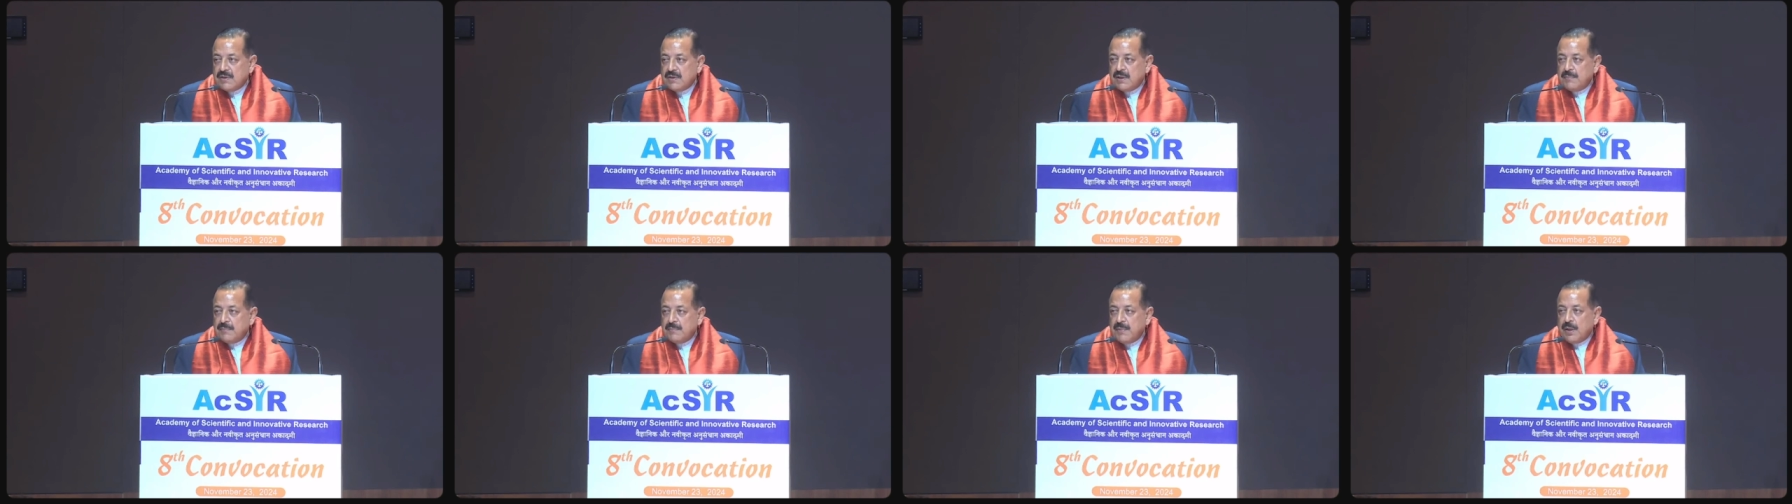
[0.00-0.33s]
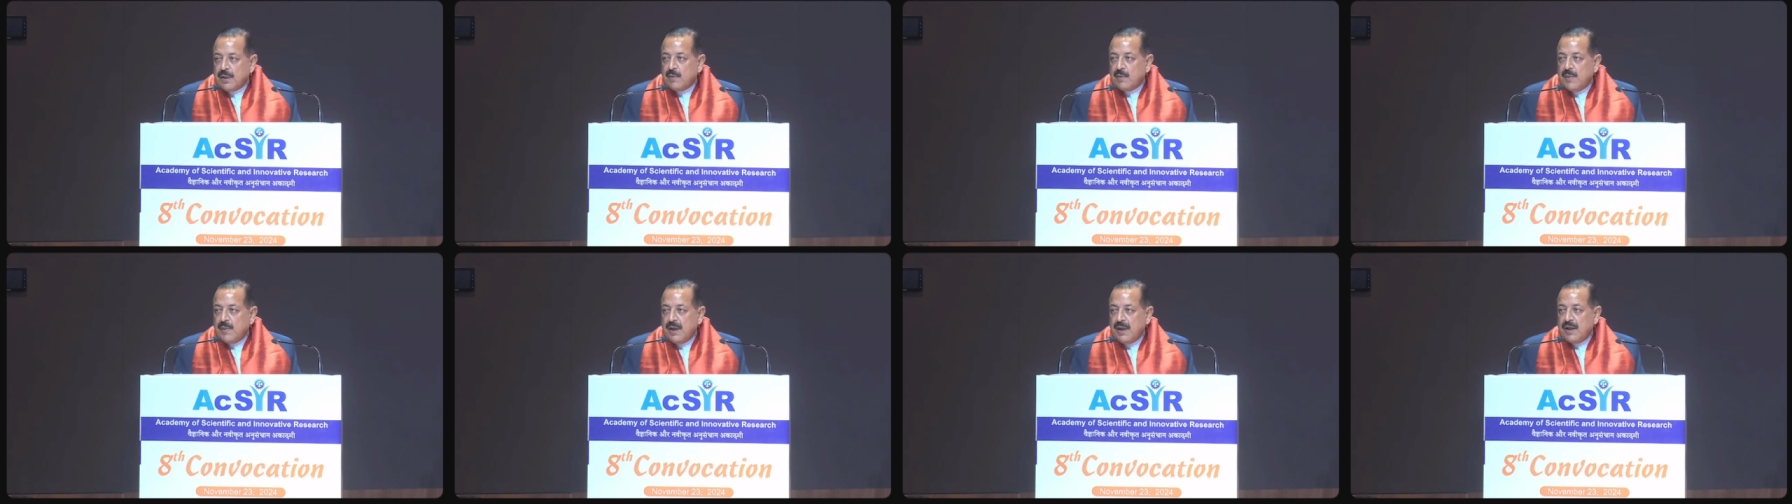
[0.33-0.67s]
in a
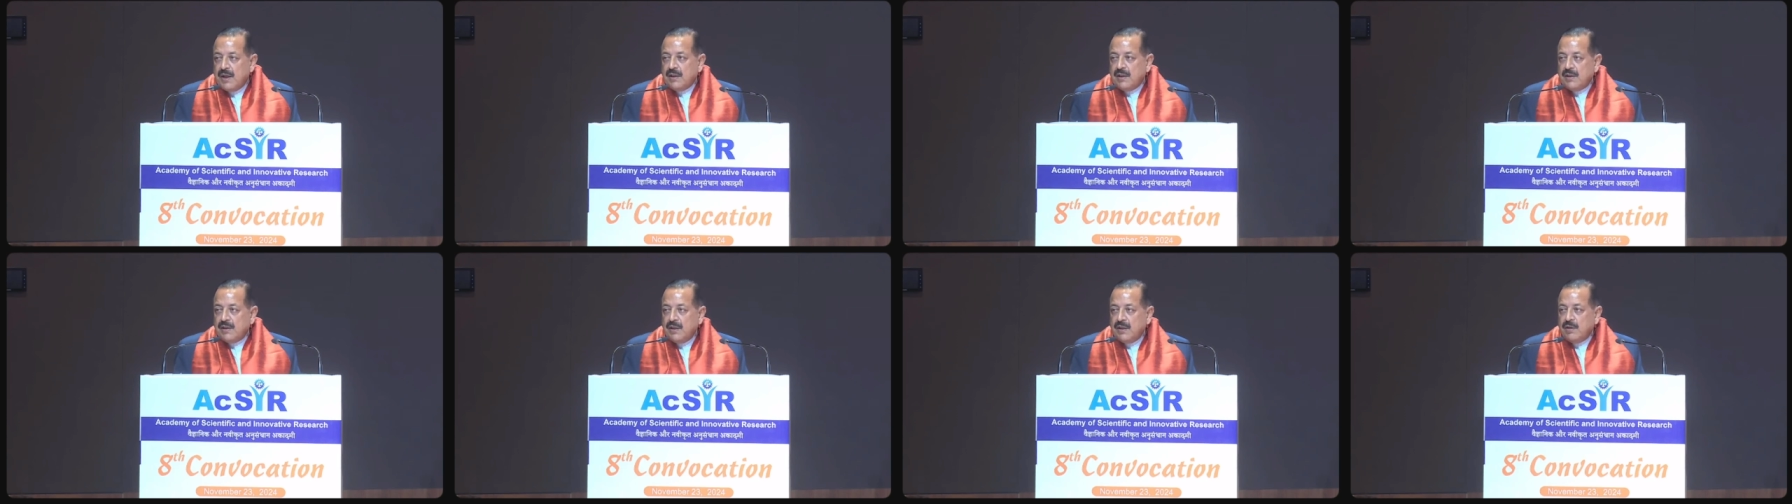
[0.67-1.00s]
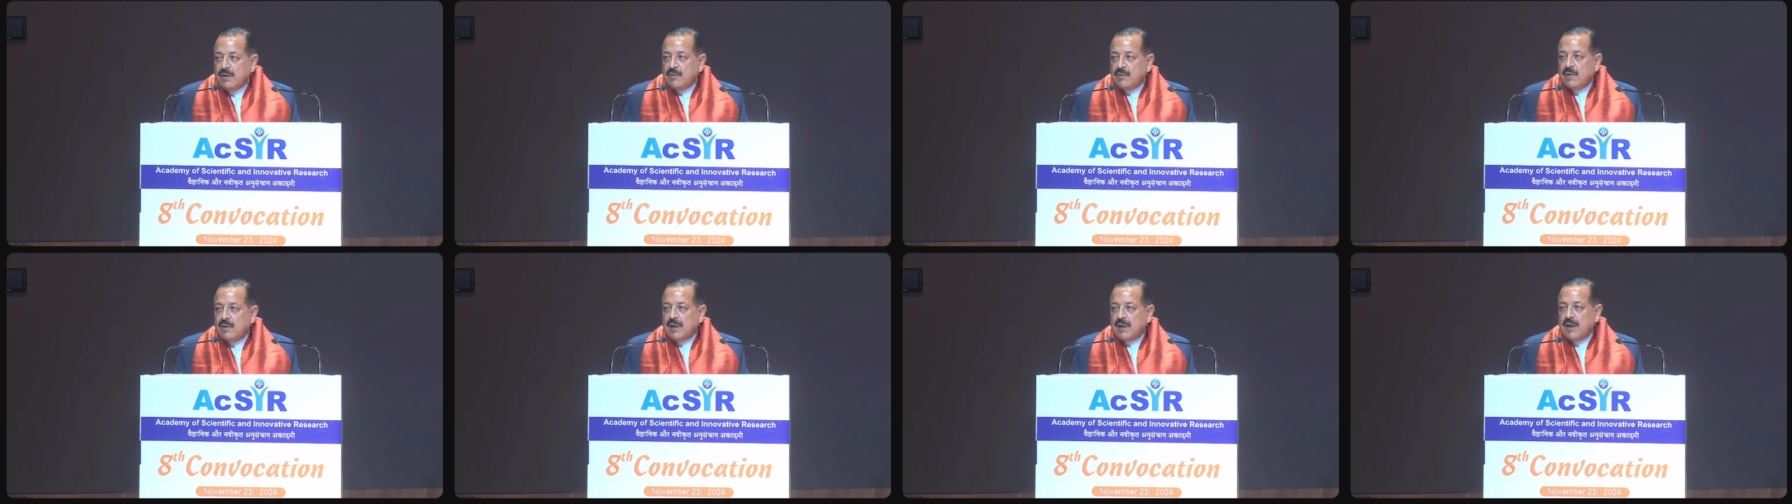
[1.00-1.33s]
big way in the
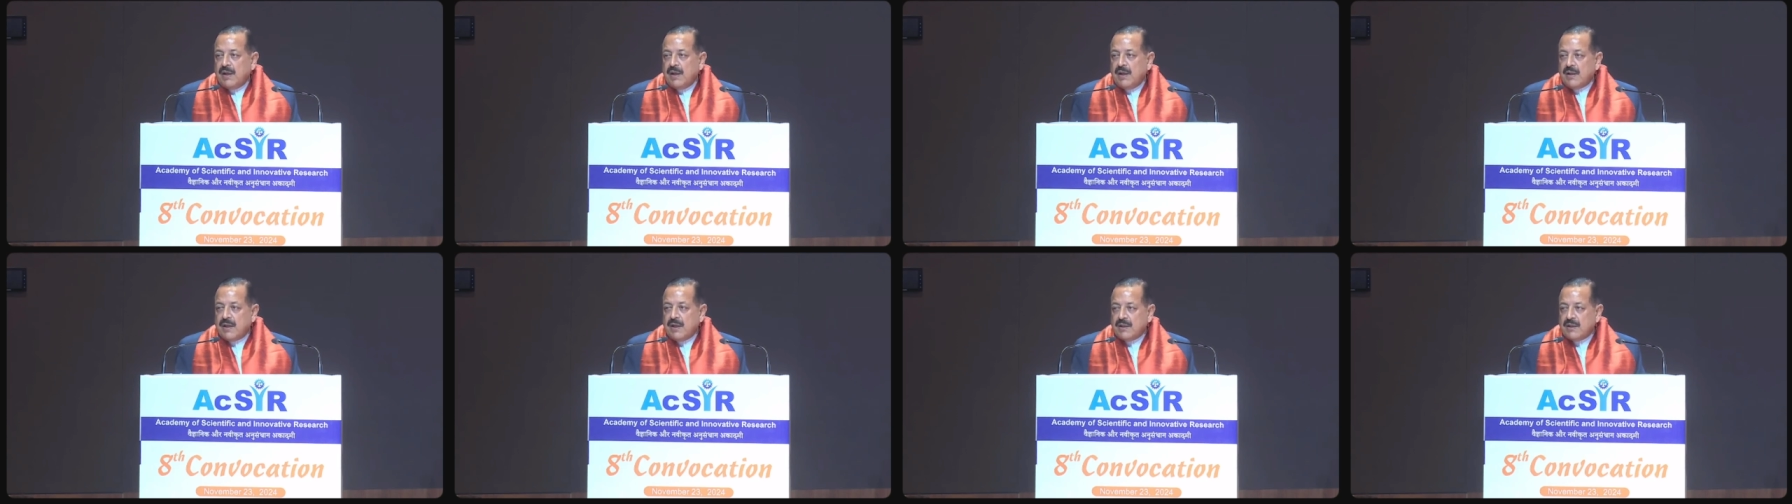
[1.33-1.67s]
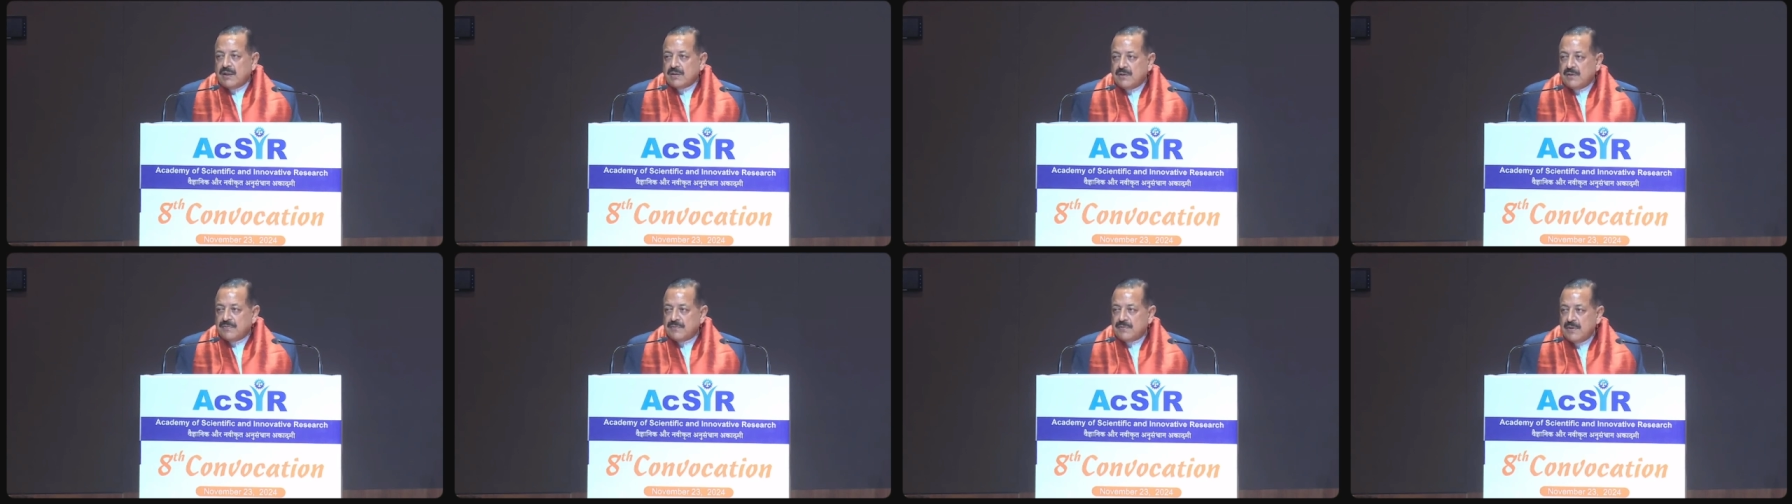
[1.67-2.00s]
newer
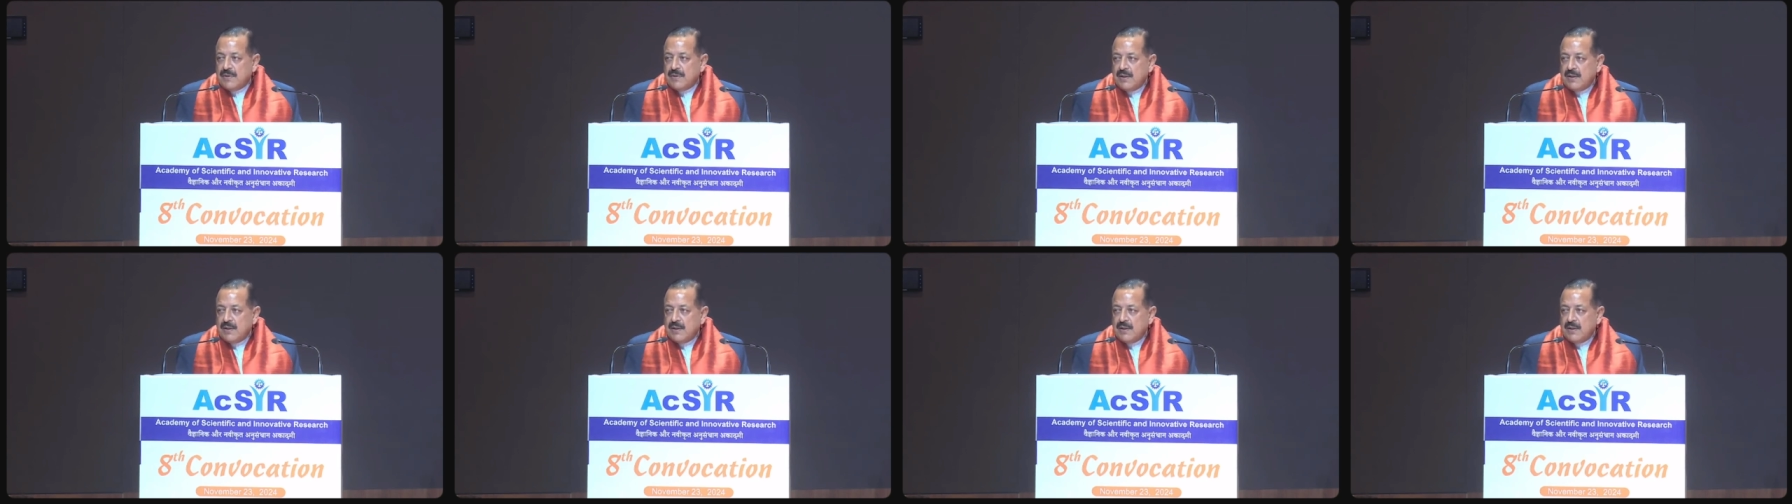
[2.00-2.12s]
areas of